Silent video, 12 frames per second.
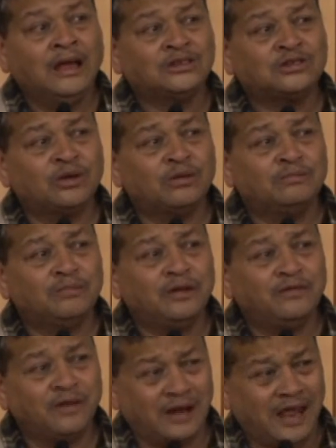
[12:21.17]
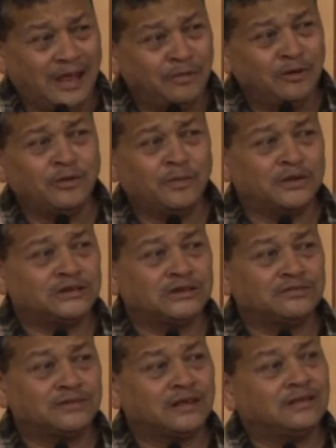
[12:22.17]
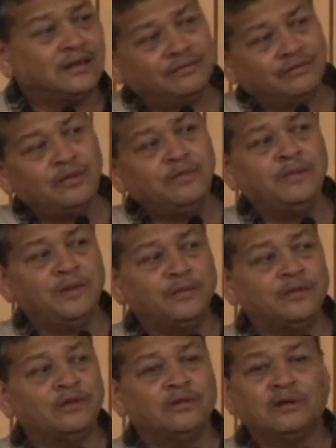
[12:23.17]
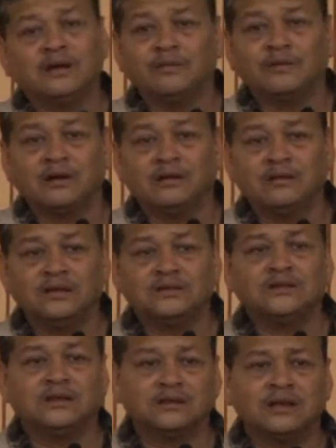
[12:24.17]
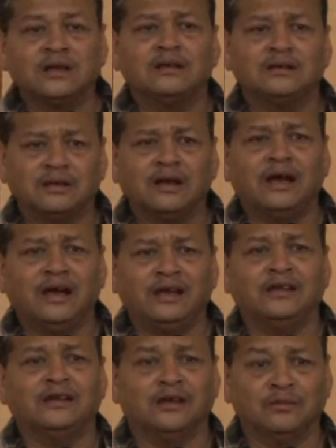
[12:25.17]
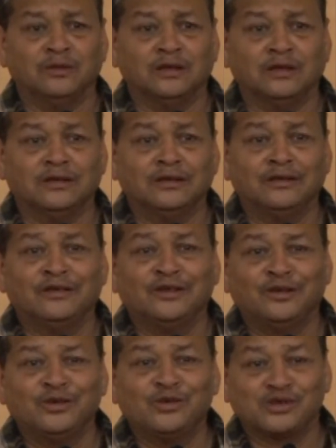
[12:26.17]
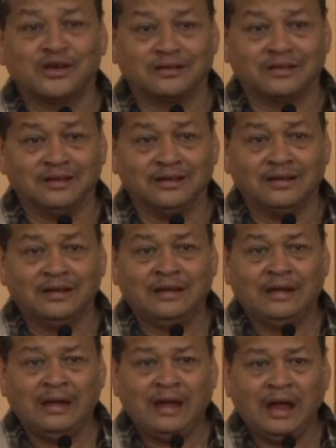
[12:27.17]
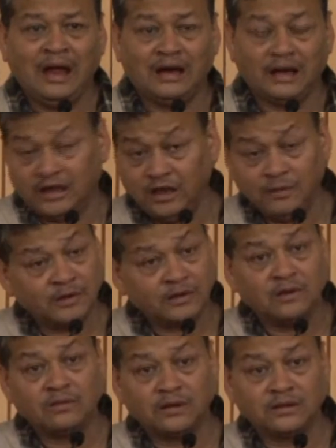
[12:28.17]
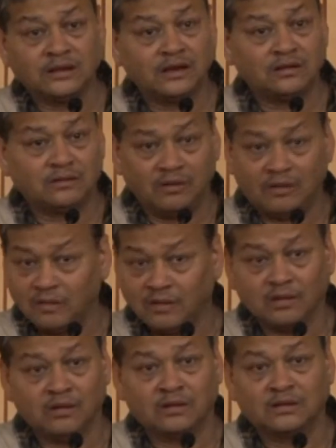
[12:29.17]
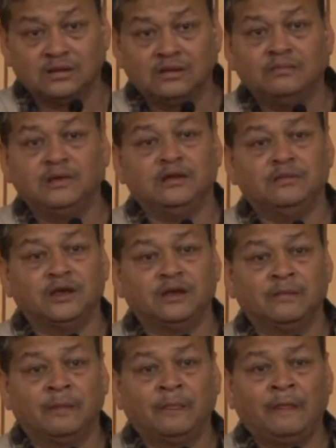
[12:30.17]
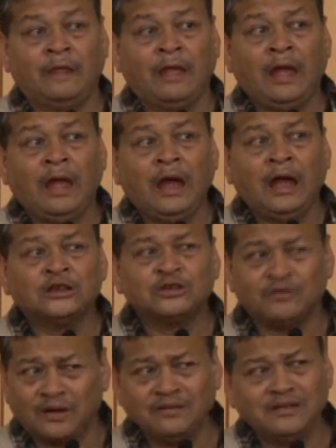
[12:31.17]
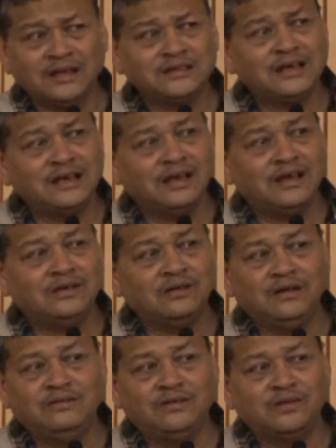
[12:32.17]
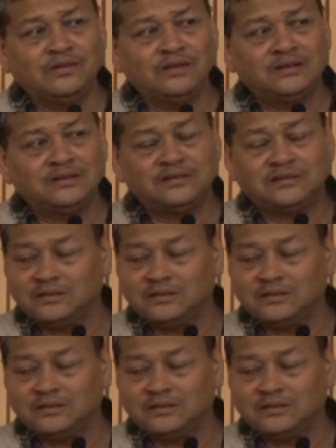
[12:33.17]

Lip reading: So if you're able to persist with it, there would be people who will come around and say, yeah, IIT nahi hai banda, kuch karte hai. And I keep encountering that all along, believe me. So one of the things I'd like to leave with you is,